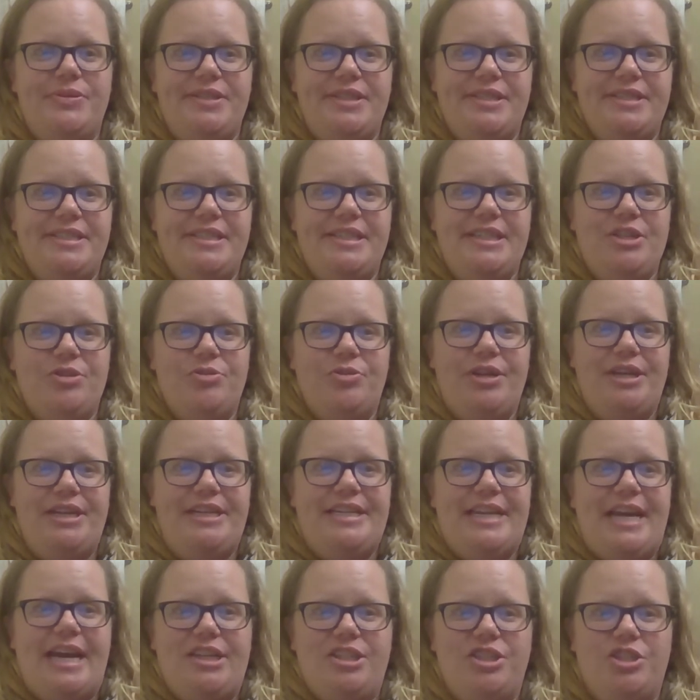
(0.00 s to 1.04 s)

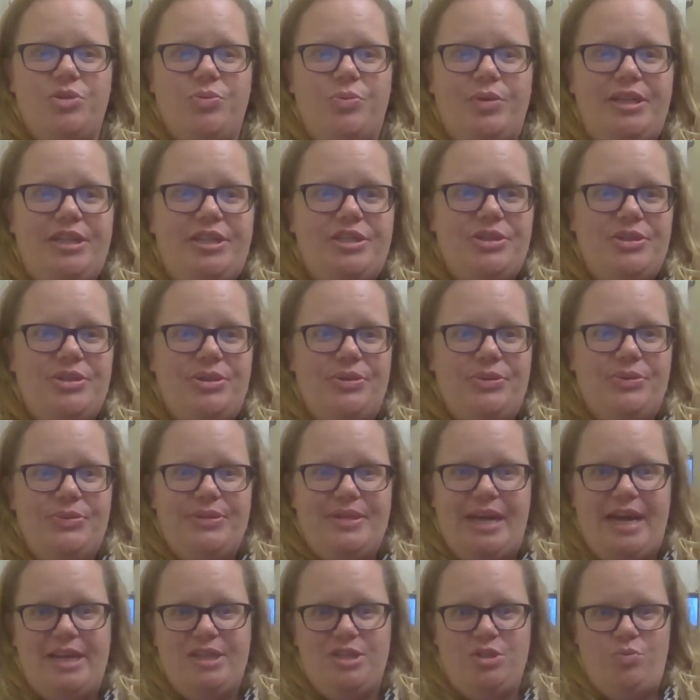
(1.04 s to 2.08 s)

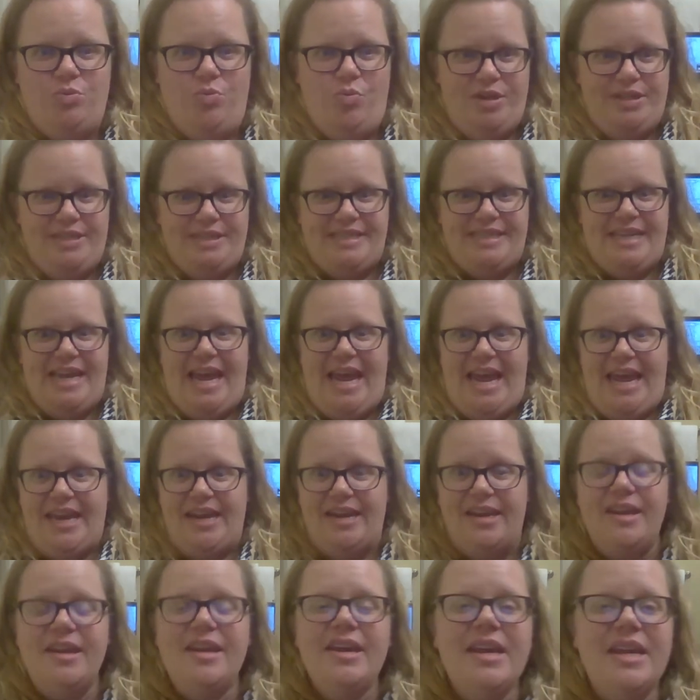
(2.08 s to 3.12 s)

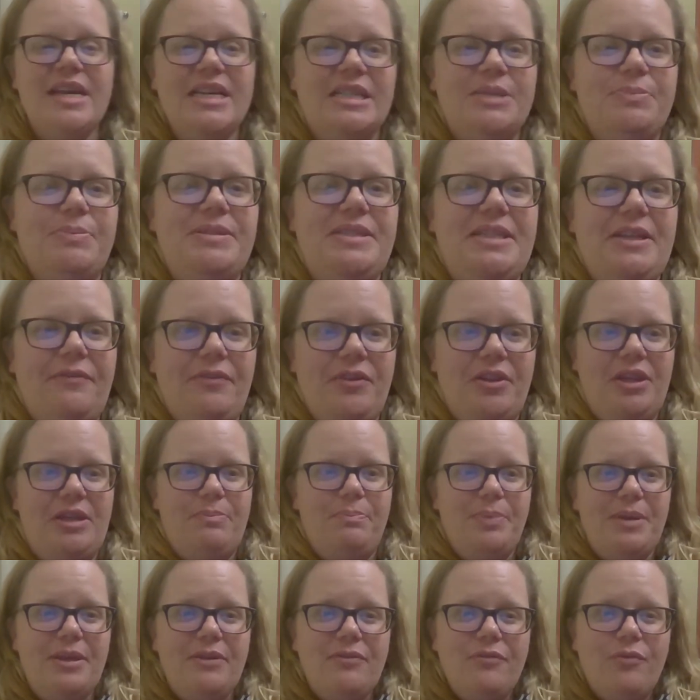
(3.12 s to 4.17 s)
63-22-110, specifically
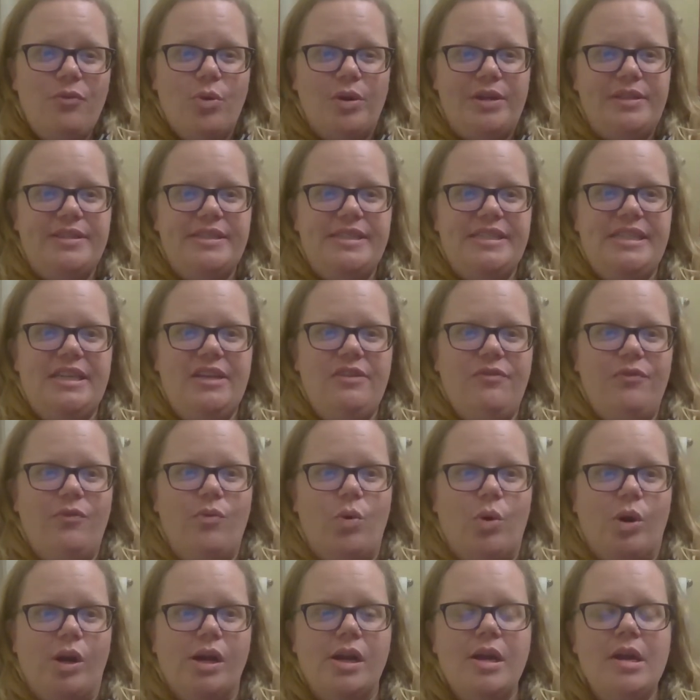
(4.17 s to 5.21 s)
B4 and
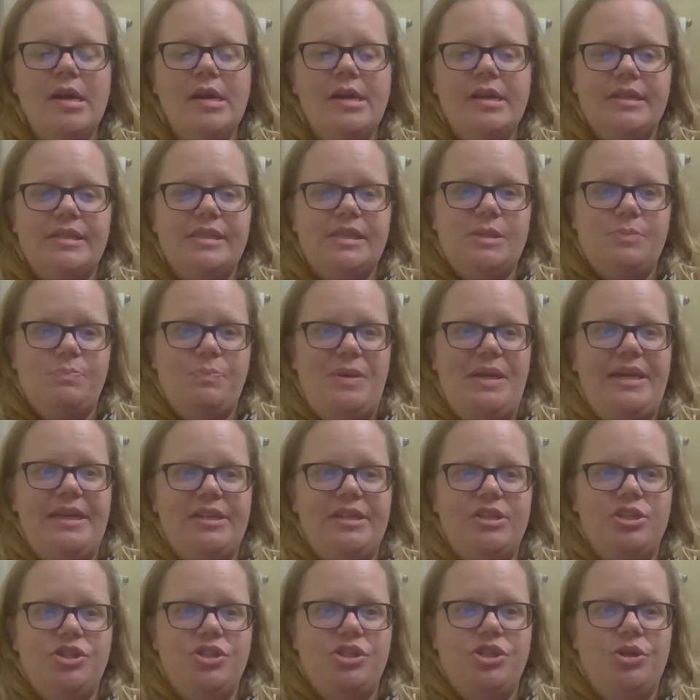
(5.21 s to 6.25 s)
C4 speak
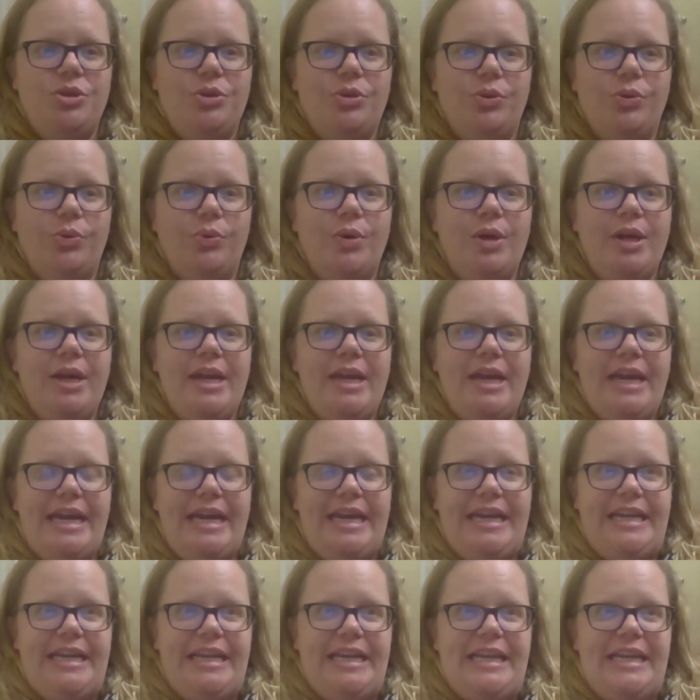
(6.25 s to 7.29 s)
to
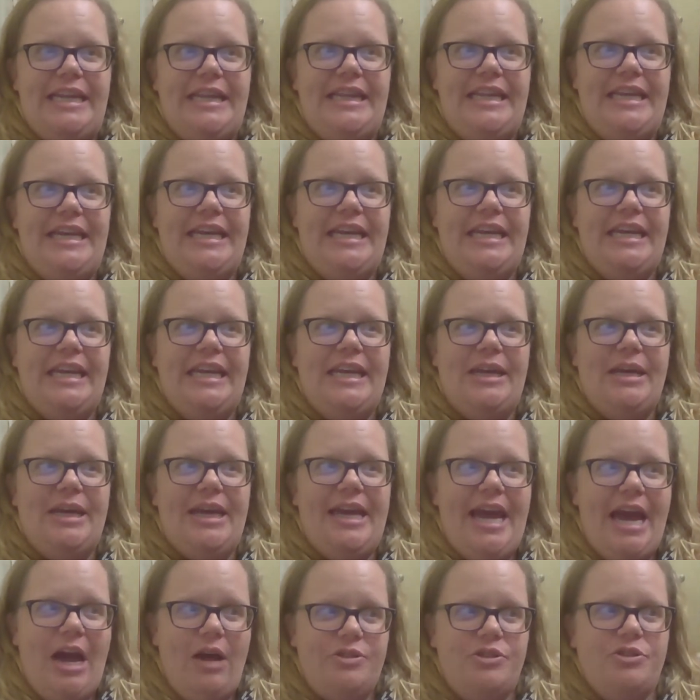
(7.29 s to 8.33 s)
the
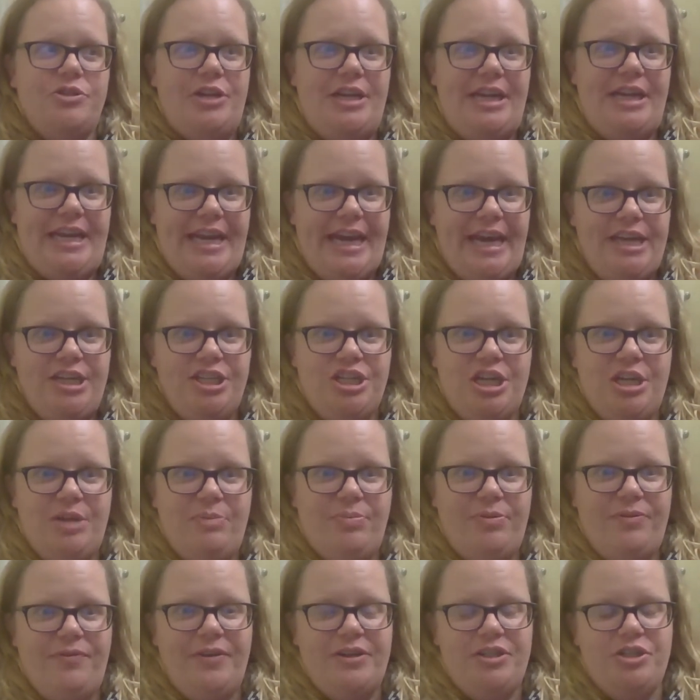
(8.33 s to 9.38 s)
counselor engaging in
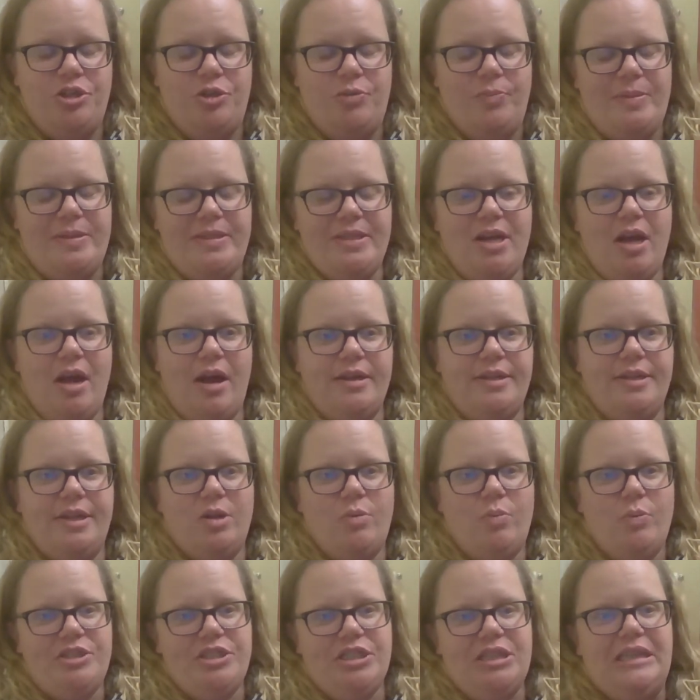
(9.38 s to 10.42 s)
professional
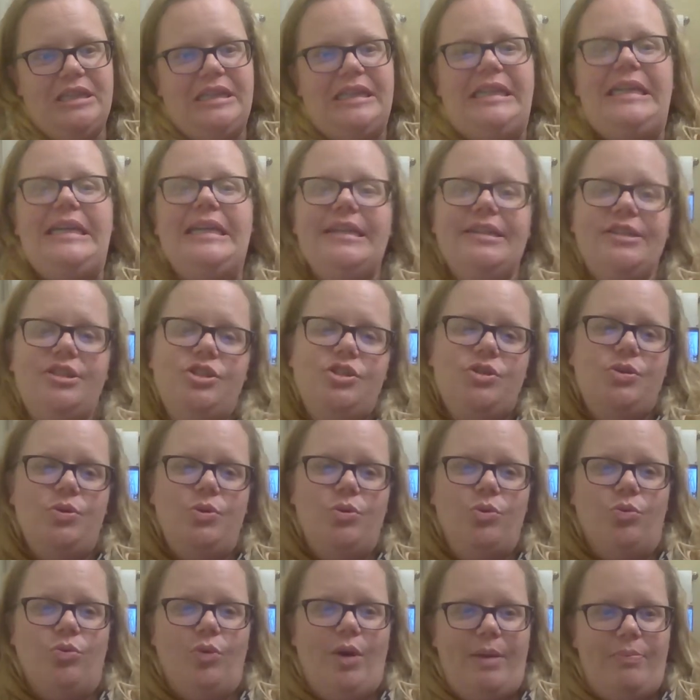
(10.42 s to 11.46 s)
misconduct, which leads
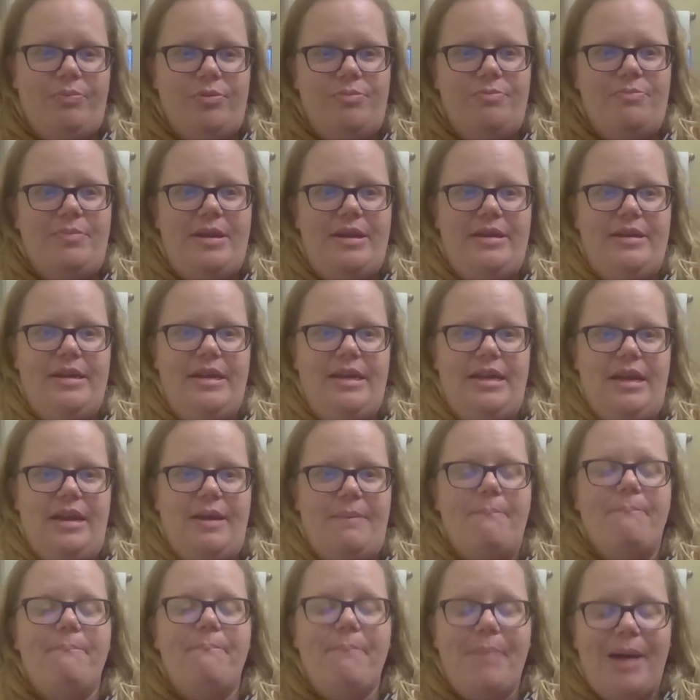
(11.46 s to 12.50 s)
to
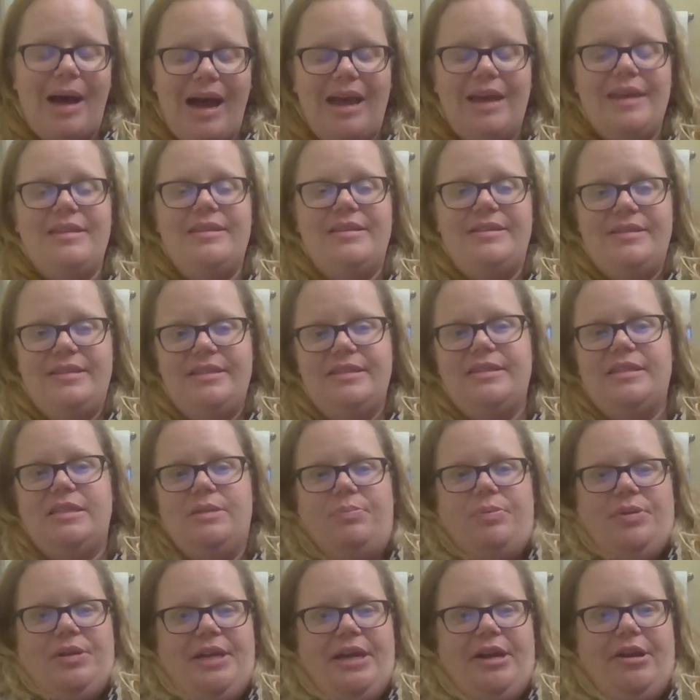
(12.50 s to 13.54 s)
reprimanding by this
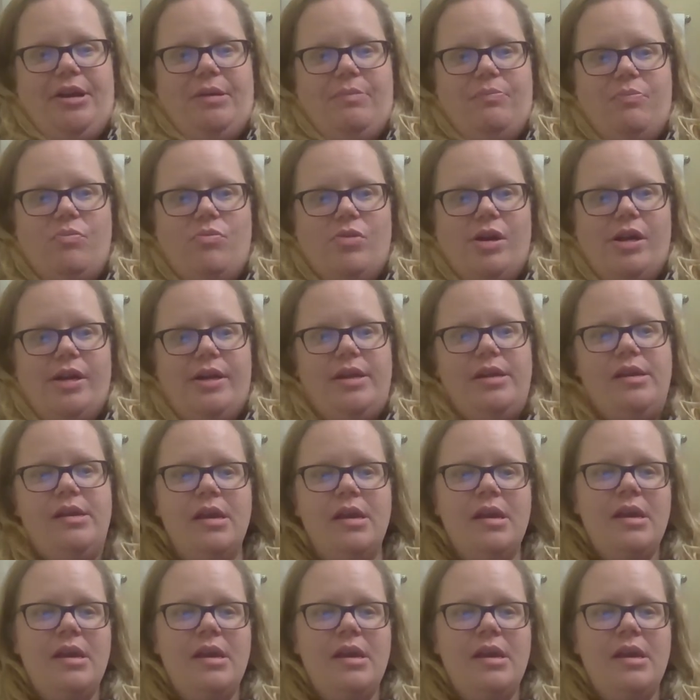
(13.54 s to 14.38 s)
disciplinary board.